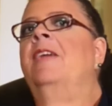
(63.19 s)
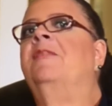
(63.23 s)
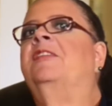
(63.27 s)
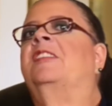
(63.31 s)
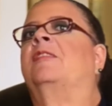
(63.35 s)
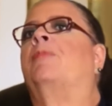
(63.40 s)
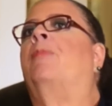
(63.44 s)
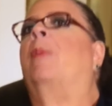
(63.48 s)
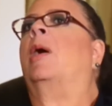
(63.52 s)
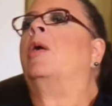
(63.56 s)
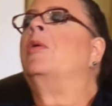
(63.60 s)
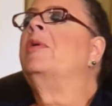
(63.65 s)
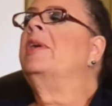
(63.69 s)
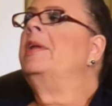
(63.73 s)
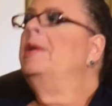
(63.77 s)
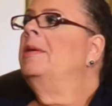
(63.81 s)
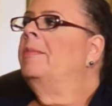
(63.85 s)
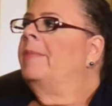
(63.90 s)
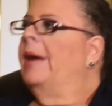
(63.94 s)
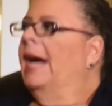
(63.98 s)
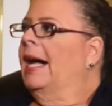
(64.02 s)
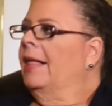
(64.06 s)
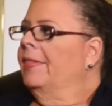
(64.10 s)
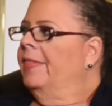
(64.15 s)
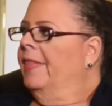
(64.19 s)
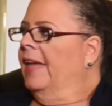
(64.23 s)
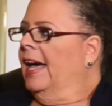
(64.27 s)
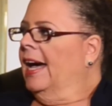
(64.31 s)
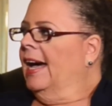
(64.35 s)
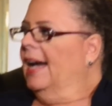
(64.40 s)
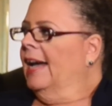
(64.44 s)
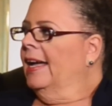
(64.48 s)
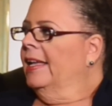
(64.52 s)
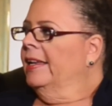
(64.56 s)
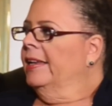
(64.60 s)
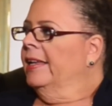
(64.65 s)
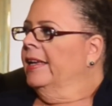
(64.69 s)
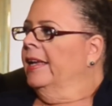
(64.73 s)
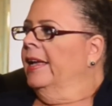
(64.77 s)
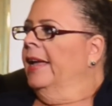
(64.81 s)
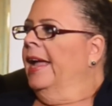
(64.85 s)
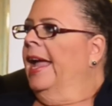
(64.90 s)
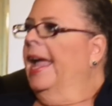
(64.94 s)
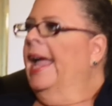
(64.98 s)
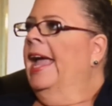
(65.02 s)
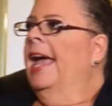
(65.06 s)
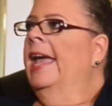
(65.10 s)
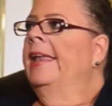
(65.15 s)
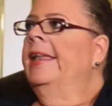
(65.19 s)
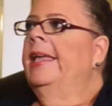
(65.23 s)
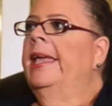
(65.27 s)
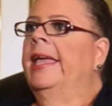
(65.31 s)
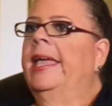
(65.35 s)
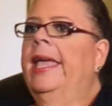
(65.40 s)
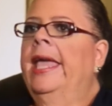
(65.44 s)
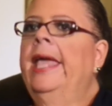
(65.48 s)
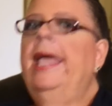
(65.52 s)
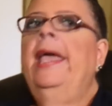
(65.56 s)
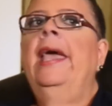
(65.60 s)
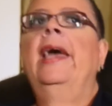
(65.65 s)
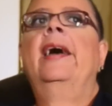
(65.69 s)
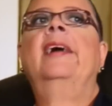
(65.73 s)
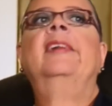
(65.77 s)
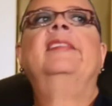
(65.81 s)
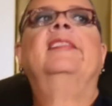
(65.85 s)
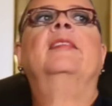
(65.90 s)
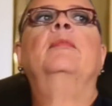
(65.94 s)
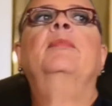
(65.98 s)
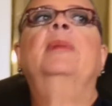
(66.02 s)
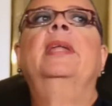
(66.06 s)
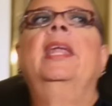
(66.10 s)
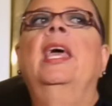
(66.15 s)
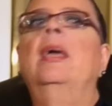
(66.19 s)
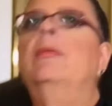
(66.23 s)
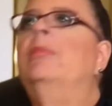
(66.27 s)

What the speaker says: they've spoken about that. And he hasn't been